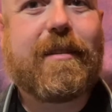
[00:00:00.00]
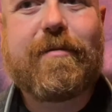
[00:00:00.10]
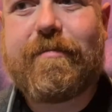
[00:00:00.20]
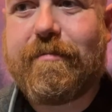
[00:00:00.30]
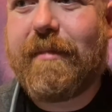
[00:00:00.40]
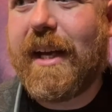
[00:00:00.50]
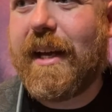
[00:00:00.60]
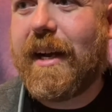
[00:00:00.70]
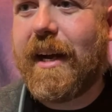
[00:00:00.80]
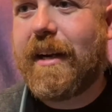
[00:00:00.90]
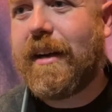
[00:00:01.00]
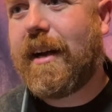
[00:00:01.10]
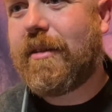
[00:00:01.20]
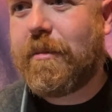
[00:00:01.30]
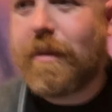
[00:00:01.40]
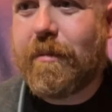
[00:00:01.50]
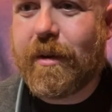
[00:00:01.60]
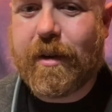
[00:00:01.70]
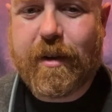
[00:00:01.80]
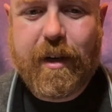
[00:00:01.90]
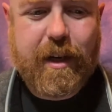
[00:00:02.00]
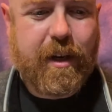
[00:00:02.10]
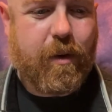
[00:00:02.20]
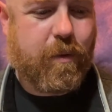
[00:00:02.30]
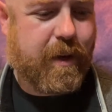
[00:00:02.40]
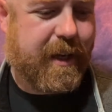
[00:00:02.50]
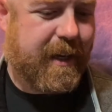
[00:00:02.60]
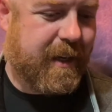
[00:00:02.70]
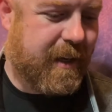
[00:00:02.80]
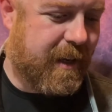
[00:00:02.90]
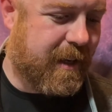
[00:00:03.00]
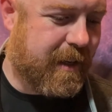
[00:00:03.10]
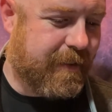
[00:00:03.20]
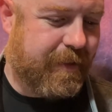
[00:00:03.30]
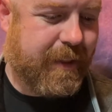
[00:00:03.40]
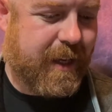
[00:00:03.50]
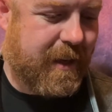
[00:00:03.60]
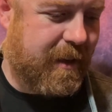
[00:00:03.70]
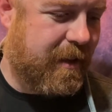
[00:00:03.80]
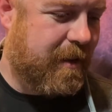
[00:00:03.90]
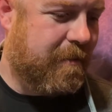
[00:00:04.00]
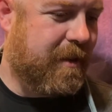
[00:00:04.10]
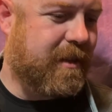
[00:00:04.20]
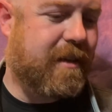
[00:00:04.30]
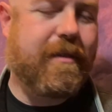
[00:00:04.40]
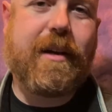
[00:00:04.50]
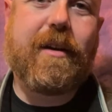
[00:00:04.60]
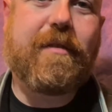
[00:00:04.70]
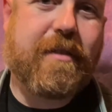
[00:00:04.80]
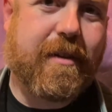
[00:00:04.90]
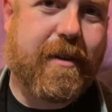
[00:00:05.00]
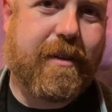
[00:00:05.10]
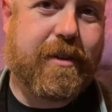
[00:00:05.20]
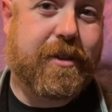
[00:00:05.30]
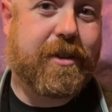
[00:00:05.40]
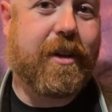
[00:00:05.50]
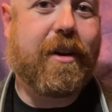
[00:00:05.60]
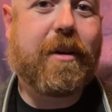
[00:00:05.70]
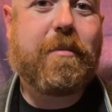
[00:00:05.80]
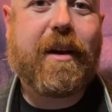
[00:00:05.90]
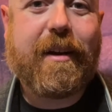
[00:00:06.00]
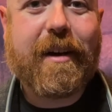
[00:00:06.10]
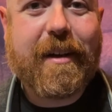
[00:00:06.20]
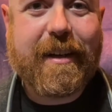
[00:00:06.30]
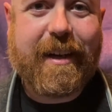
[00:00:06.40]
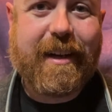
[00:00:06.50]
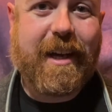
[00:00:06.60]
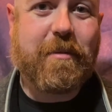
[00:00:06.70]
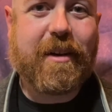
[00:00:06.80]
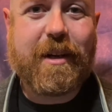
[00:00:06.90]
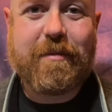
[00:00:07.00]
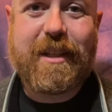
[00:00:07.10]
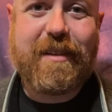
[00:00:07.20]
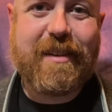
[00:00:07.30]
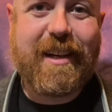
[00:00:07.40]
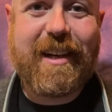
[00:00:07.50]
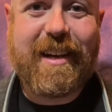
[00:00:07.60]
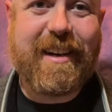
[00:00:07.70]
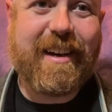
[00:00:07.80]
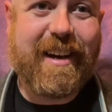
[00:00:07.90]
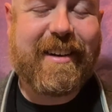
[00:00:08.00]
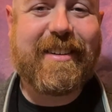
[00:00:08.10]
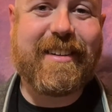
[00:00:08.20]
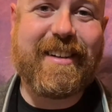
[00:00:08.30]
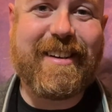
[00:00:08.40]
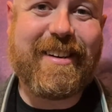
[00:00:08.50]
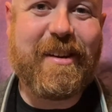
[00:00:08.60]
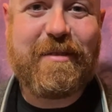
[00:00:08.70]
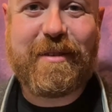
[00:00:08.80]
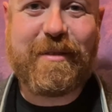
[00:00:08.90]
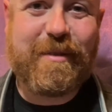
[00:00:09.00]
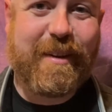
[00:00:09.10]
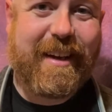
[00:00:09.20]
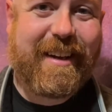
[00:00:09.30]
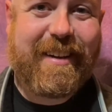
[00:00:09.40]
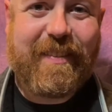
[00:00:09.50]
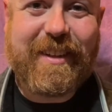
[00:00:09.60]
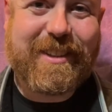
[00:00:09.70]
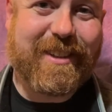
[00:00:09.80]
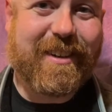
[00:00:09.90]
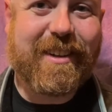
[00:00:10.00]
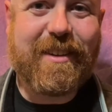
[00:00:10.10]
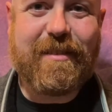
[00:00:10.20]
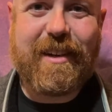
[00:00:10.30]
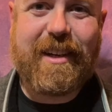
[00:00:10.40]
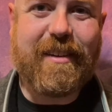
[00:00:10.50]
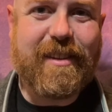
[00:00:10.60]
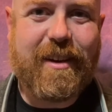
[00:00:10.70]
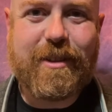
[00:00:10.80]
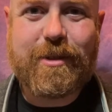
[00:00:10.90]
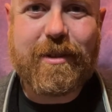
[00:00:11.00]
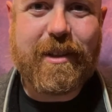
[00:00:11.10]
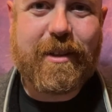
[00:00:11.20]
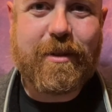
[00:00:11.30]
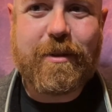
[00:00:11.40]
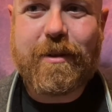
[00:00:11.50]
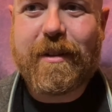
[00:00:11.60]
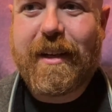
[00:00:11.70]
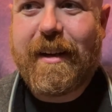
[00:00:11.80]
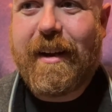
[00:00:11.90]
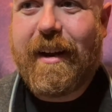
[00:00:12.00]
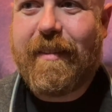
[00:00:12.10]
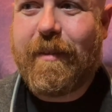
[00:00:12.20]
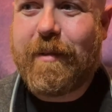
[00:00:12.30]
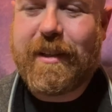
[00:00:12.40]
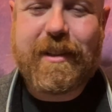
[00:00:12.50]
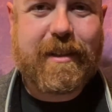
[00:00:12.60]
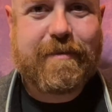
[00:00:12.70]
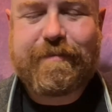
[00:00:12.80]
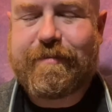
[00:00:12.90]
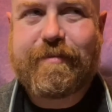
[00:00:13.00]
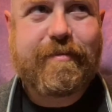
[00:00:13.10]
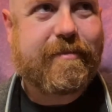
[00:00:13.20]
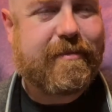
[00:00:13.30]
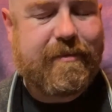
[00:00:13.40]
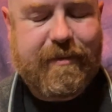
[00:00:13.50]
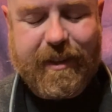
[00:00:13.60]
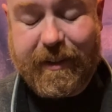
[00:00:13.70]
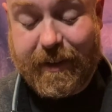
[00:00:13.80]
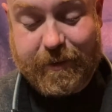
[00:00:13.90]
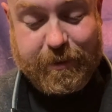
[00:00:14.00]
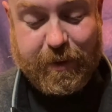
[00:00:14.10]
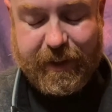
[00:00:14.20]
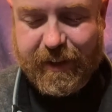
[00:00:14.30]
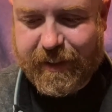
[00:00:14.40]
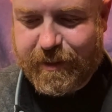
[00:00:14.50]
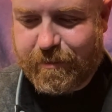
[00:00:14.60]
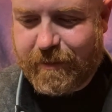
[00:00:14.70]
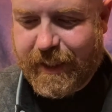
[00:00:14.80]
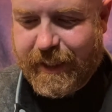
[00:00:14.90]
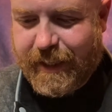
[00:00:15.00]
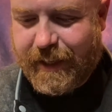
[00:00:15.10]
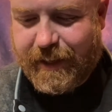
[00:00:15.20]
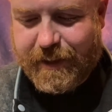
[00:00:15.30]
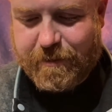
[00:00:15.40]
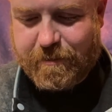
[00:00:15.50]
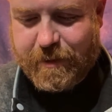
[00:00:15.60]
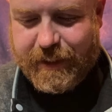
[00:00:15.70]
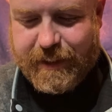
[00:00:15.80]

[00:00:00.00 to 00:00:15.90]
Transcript: man, I remember when the music video for their song Buddy Holly came on MTV, and I couldn't get enough of the song and the video. I thought it was really cool, and the music I thought was pretty awesome. But